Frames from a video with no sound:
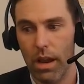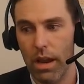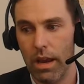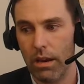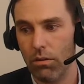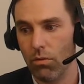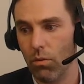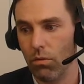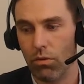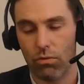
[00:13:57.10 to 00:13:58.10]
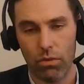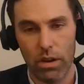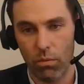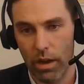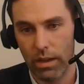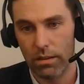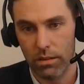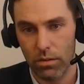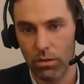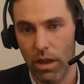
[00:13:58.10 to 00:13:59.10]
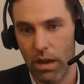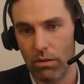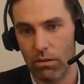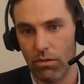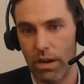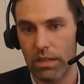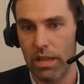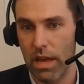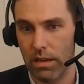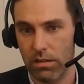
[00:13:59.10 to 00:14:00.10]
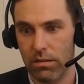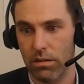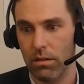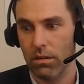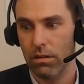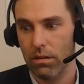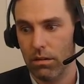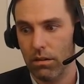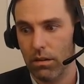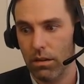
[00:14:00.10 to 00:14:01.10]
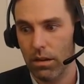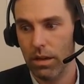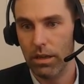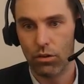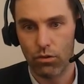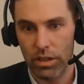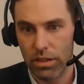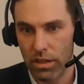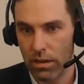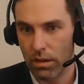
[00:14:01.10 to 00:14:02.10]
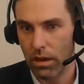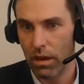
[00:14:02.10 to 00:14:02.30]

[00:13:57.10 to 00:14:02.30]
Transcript: a great way to do that or address that is increasing